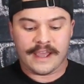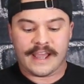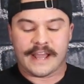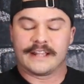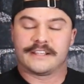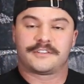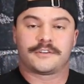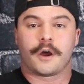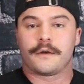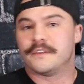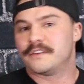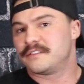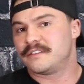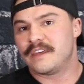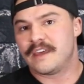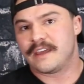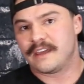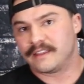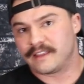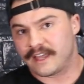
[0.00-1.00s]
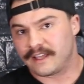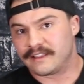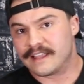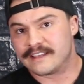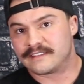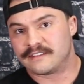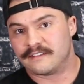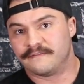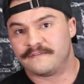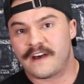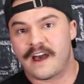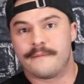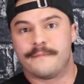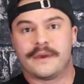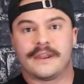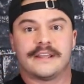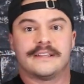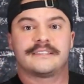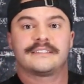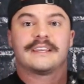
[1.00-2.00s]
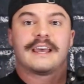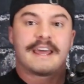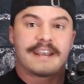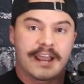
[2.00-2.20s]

Install this thing in like less than 5 minutes,